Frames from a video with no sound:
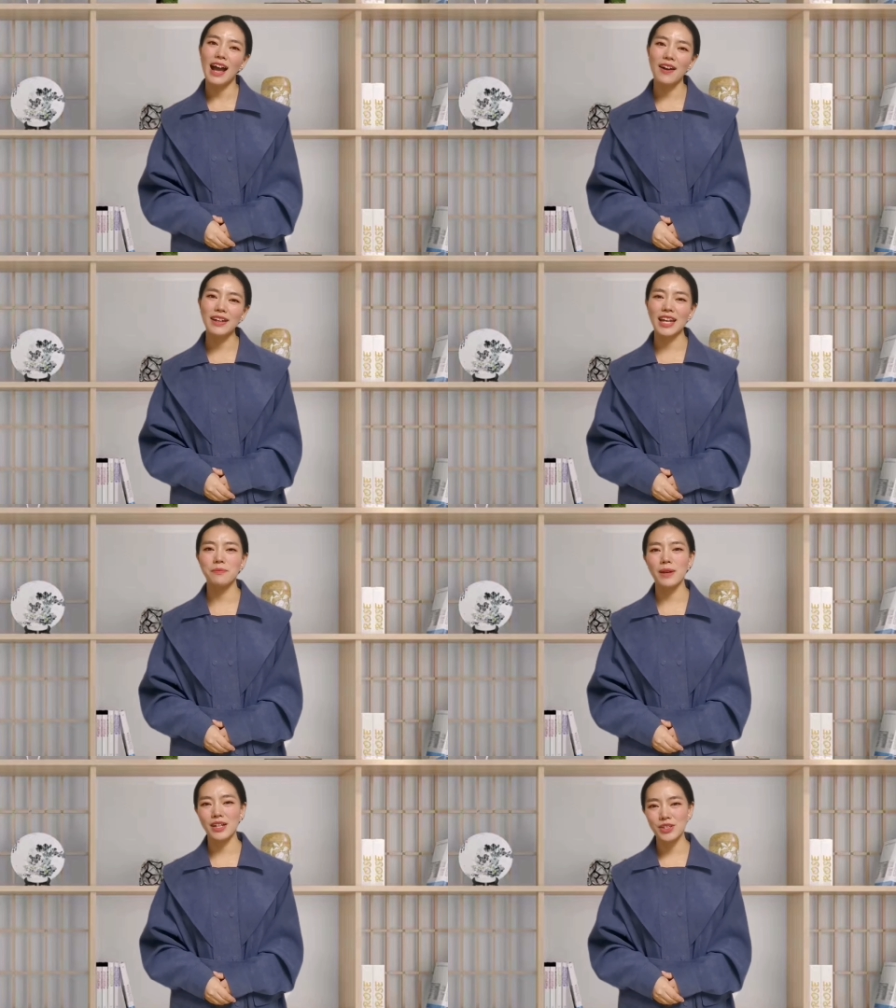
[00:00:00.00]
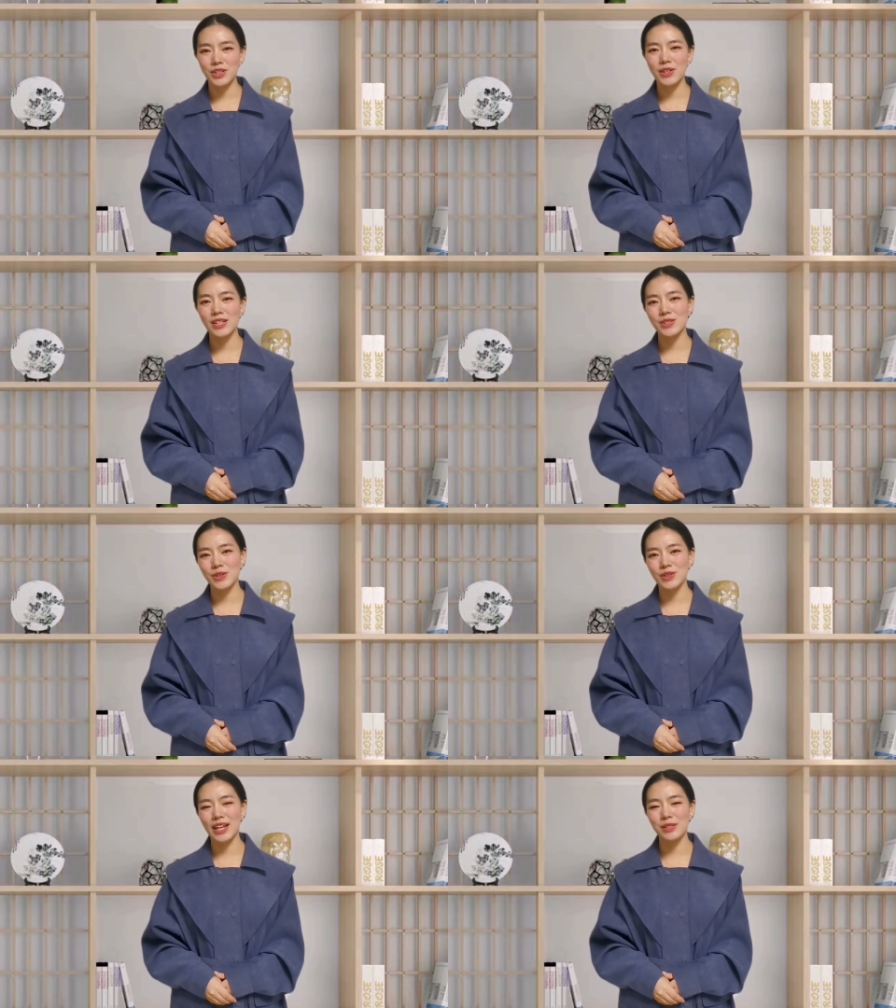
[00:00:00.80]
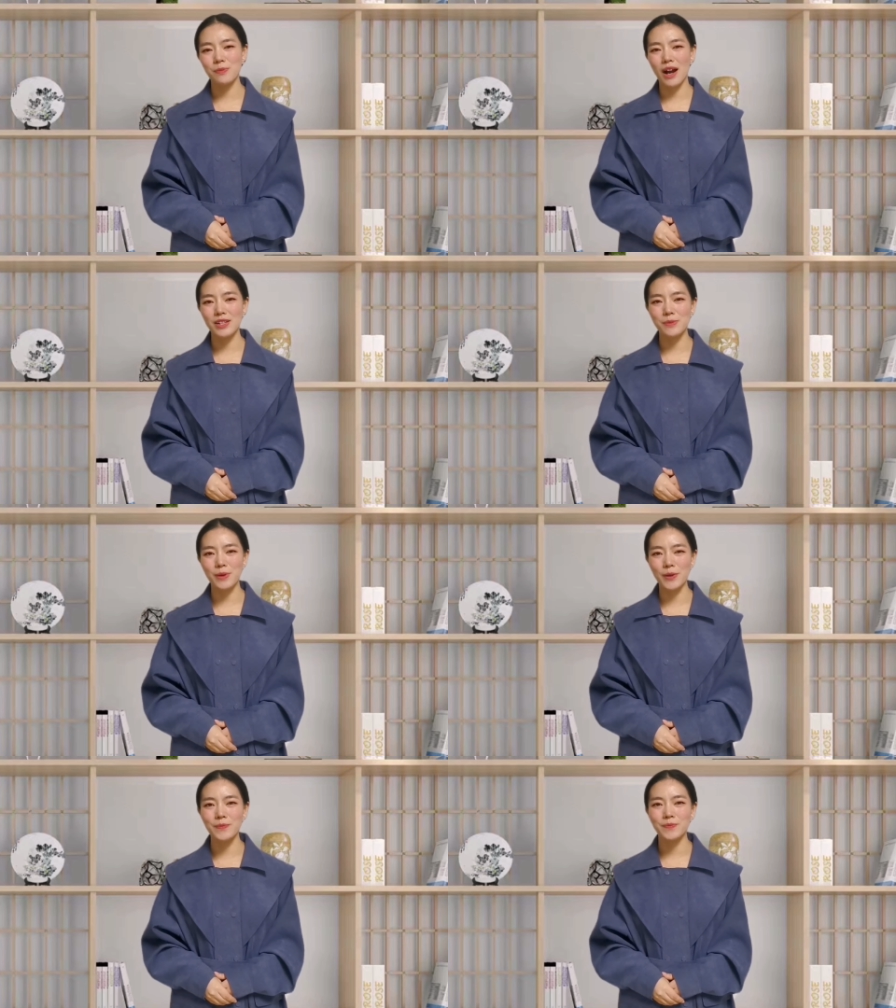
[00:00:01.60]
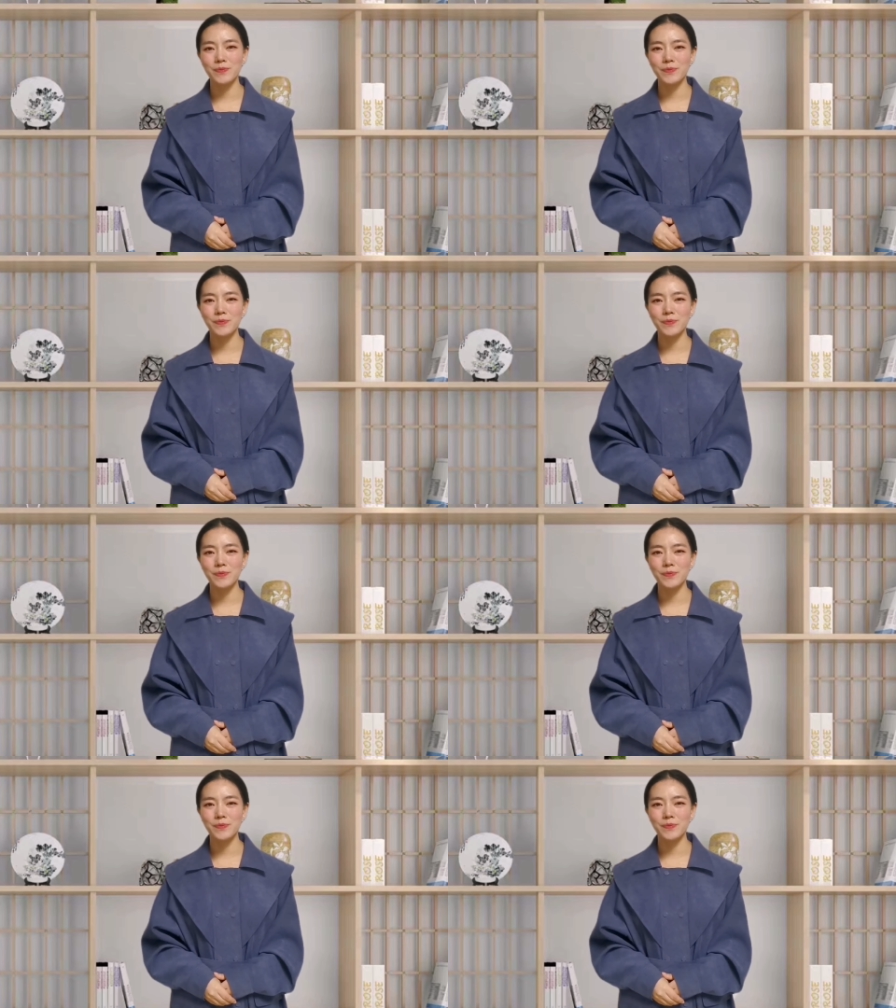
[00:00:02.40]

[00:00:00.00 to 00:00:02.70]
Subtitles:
I'll get back to you as soon as possible.